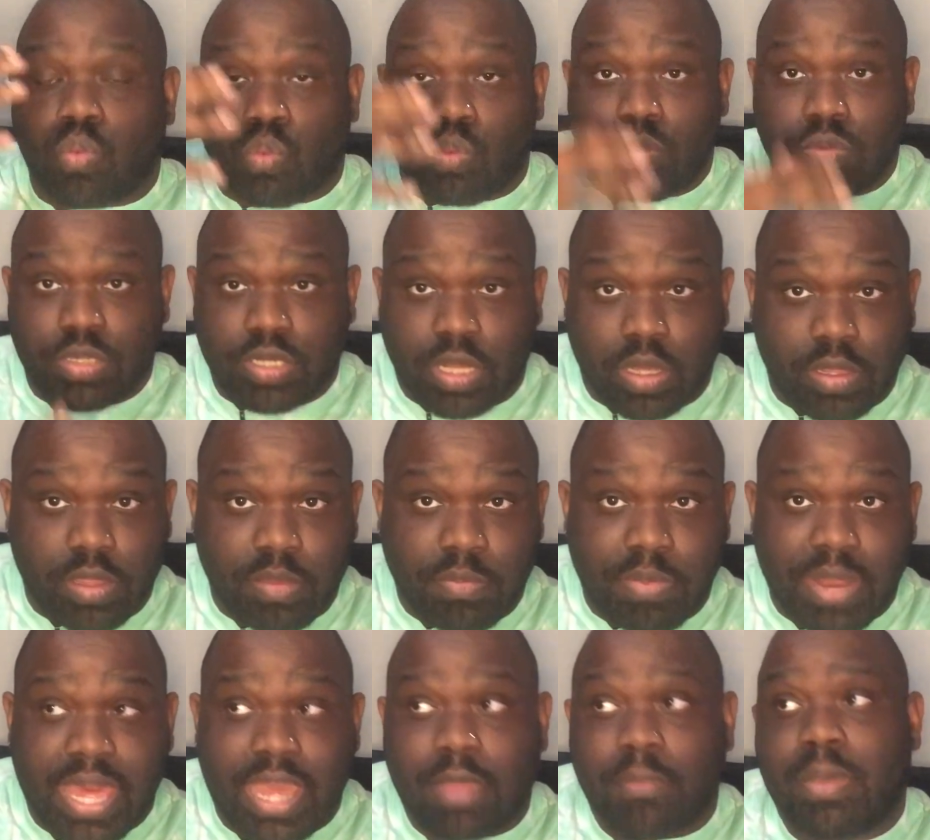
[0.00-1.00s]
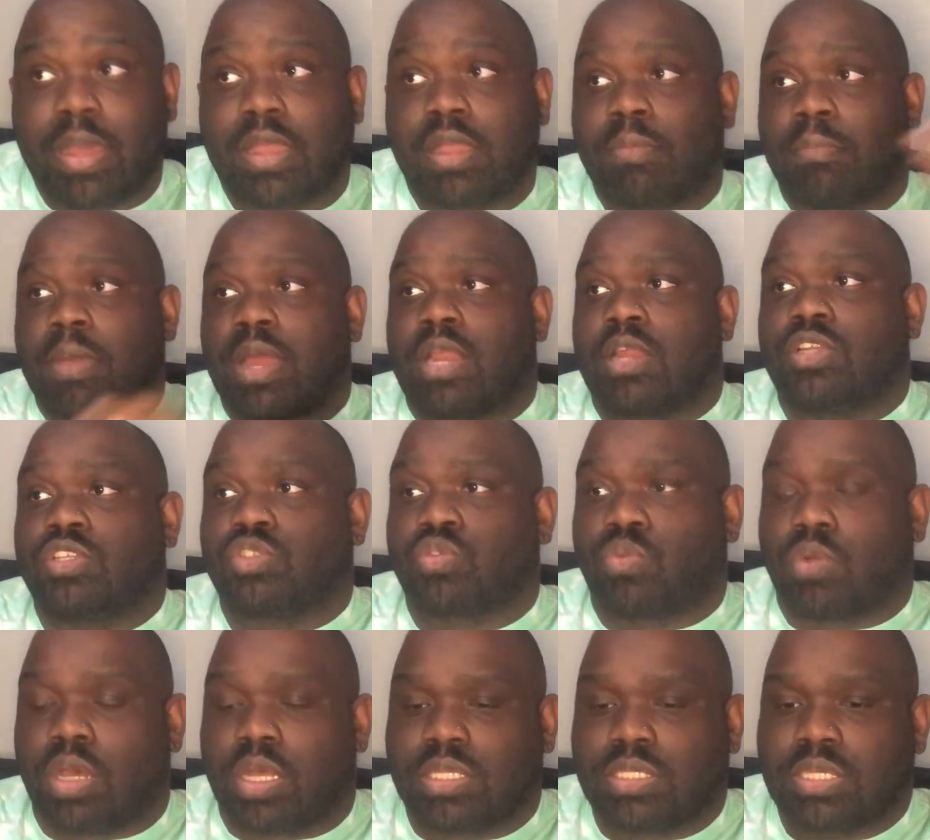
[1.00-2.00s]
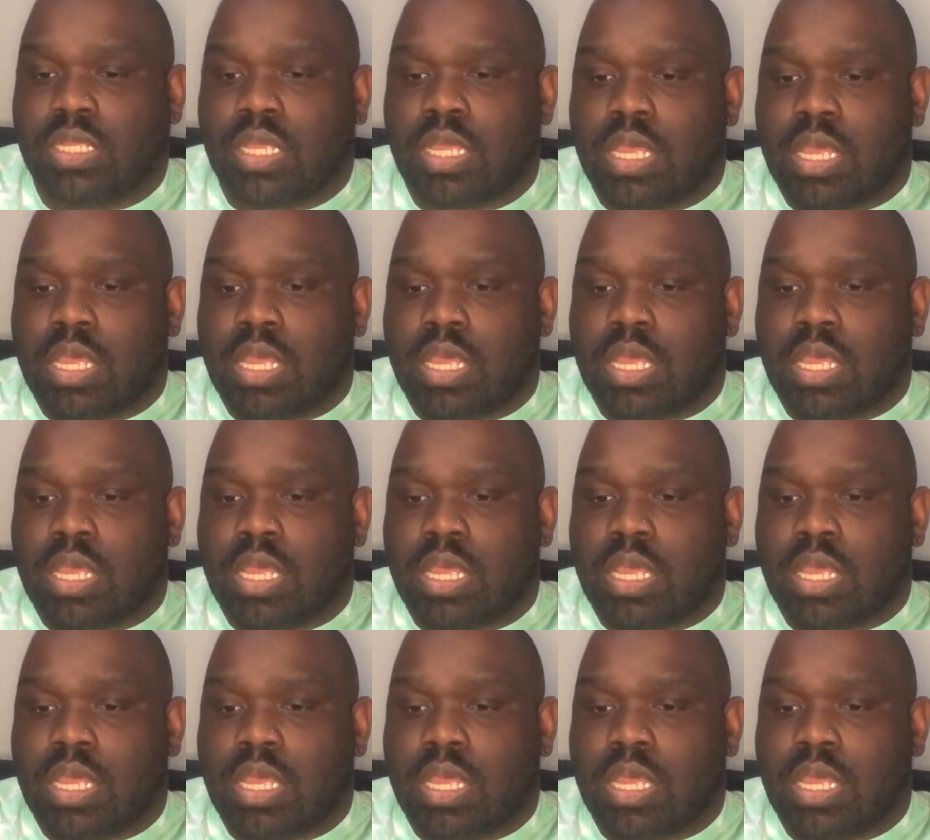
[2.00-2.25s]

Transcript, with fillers: you know, the Black Michael Myers wants.